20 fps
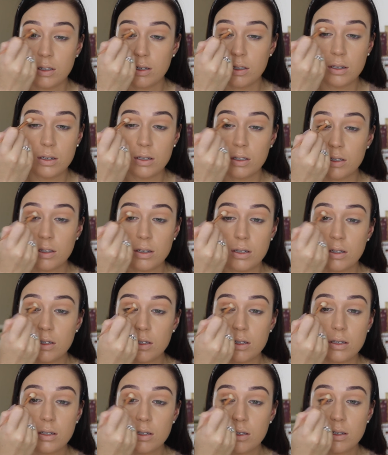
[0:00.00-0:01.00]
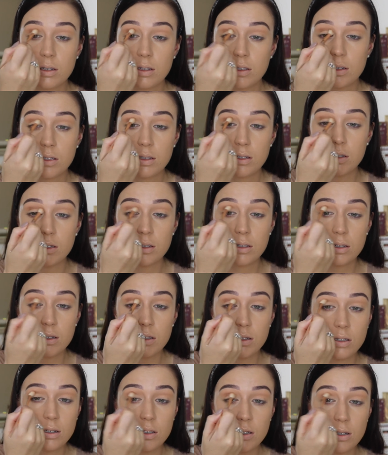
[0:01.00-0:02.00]

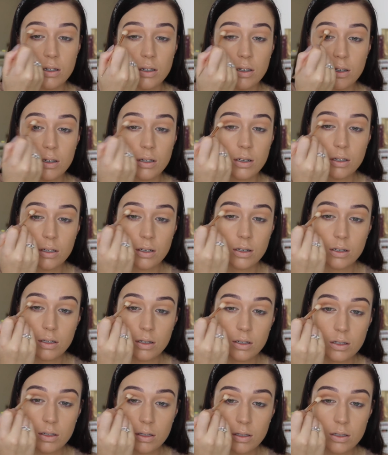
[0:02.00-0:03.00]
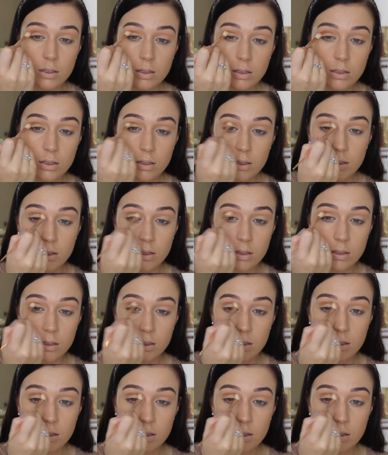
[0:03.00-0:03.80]
(no one is talking)